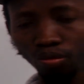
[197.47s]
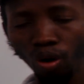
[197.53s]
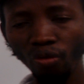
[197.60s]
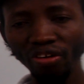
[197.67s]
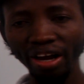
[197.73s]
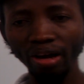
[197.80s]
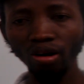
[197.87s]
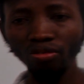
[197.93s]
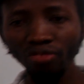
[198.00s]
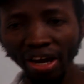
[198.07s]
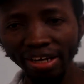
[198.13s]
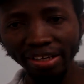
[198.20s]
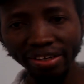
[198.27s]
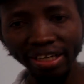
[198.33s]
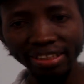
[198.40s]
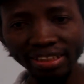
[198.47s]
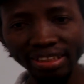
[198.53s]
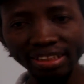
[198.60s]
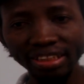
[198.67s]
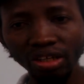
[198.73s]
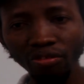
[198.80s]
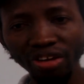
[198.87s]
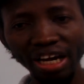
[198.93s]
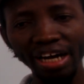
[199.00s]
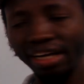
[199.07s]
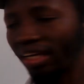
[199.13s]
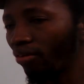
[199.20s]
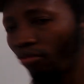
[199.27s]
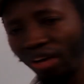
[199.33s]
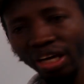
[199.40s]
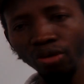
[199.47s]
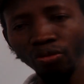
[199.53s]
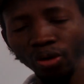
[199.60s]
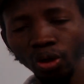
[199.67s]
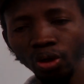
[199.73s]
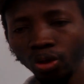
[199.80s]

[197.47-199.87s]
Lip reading: but we cannot find the density wherein when we